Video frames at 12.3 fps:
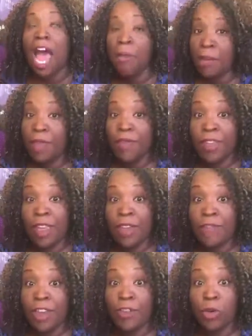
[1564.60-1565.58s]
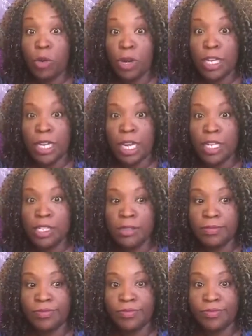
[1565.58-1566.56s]
I'm not that very
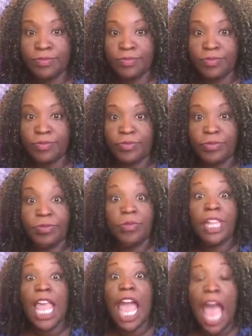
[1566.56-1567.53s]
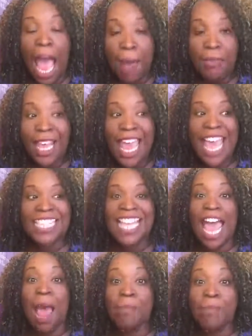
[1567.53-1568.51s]
organized. I'm not
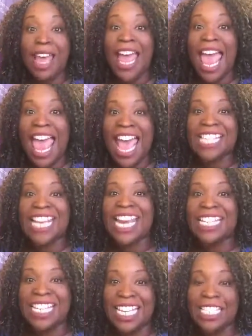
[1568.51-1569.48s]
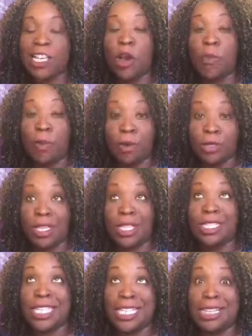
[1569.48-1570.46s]
as a detailed person. The
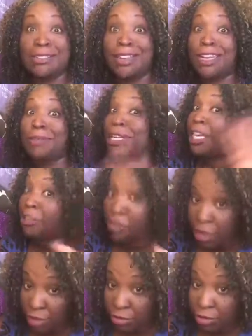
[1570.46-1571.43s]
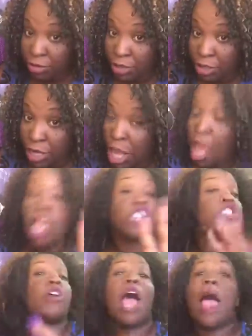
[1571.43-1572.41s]
details come to me later on.
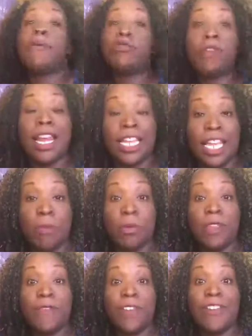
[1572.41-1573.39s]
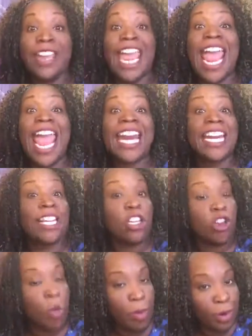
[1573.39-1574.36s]
So I'm trying to get with a very
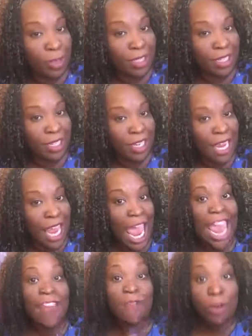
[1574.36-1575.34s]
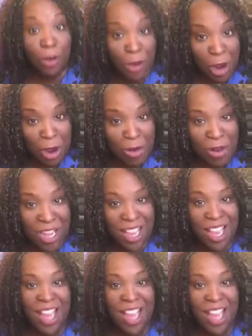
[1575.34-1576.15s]
analytical person, a Virgo,